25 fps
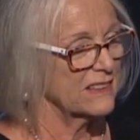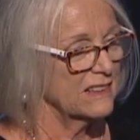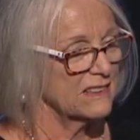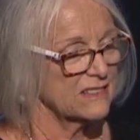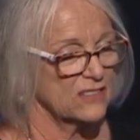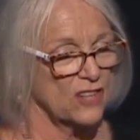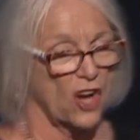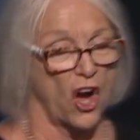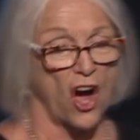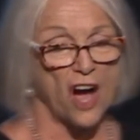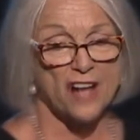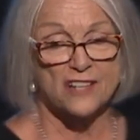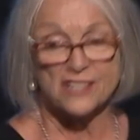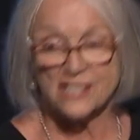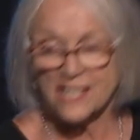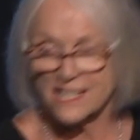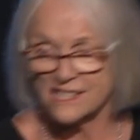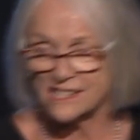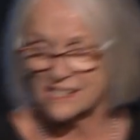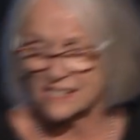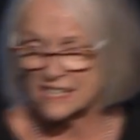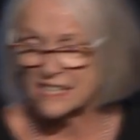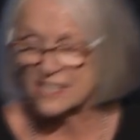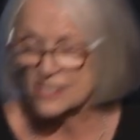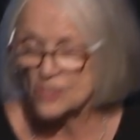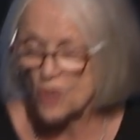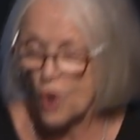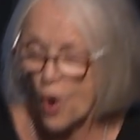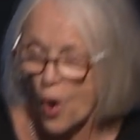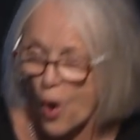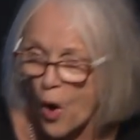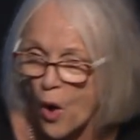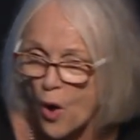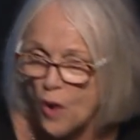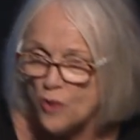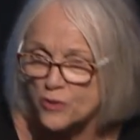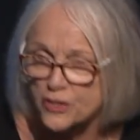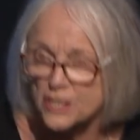God does this
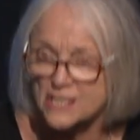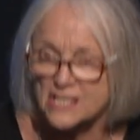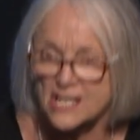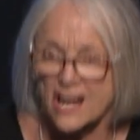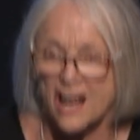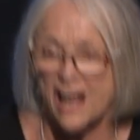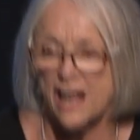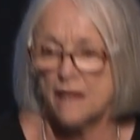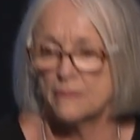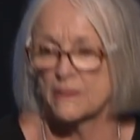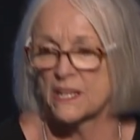all the time.